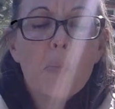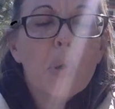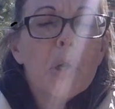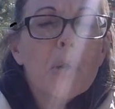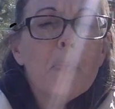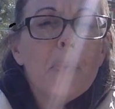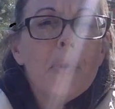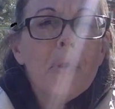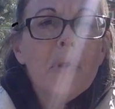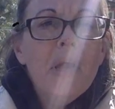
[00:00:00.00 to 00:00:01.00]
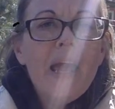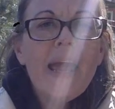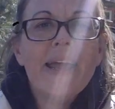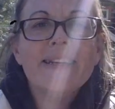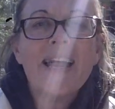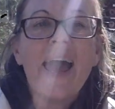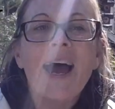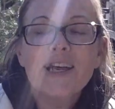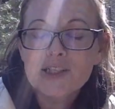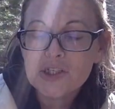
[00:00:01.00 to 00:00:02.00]
purple, and
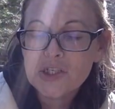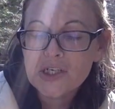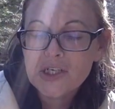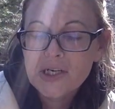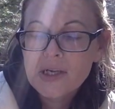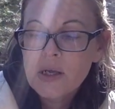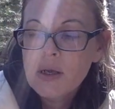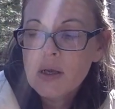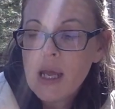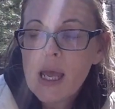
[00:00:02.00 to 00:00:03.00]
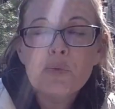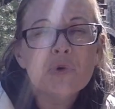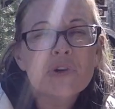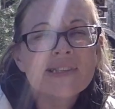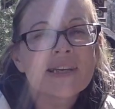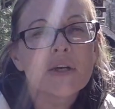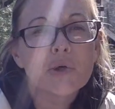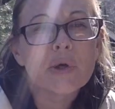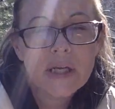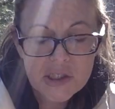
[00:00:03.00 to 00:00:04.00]
azure. Emerald is like a
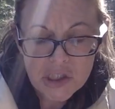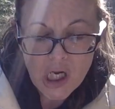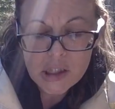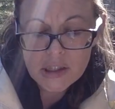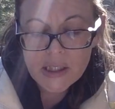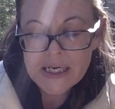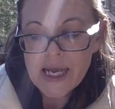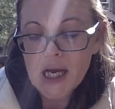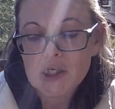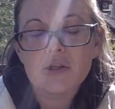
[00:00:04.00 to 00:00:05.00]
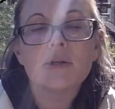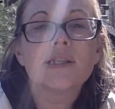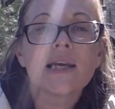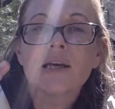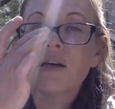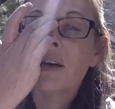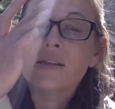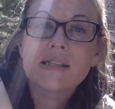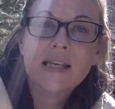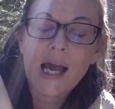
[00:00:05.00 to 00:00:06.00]
greenish color, and azure is like a
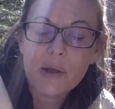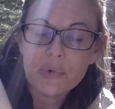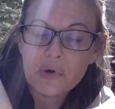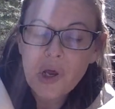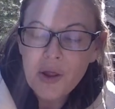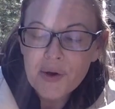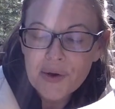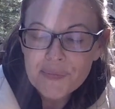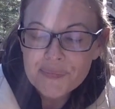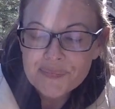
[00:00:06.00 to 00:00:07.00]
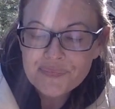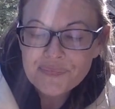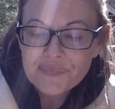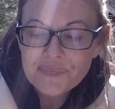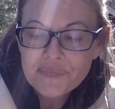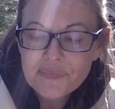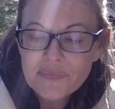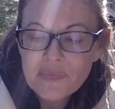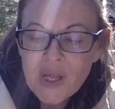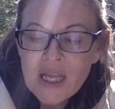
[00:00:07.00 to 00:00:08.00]
sky blue color.
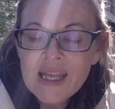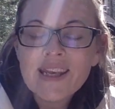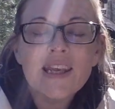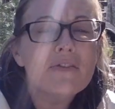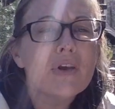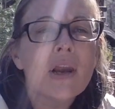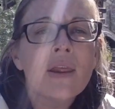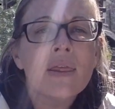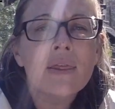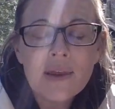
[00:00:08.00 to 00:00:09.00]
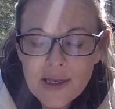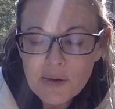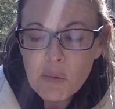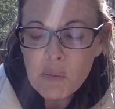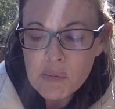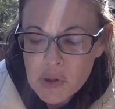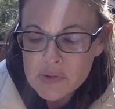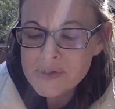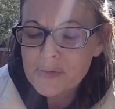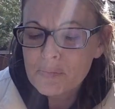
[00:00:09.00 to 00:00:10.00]
Even the
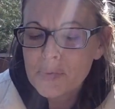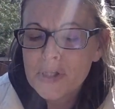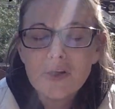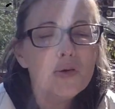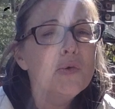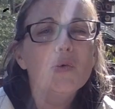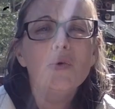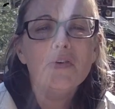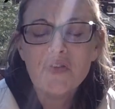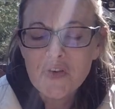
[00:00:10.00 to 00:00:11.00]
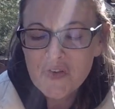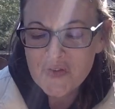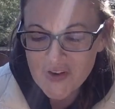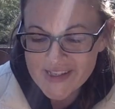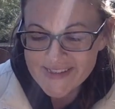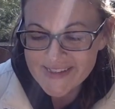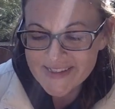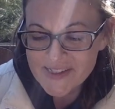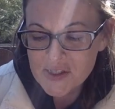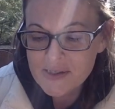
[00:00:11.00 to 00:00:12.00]
most beautiful
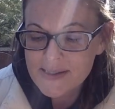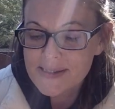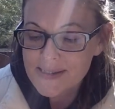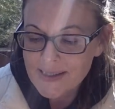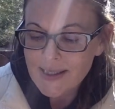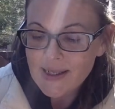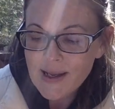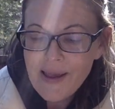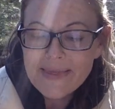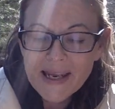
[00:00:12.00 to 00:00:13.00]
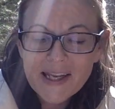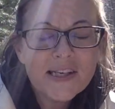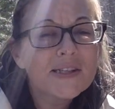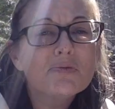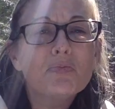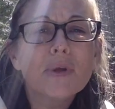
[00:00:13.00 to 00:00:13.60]
pheasant could see that his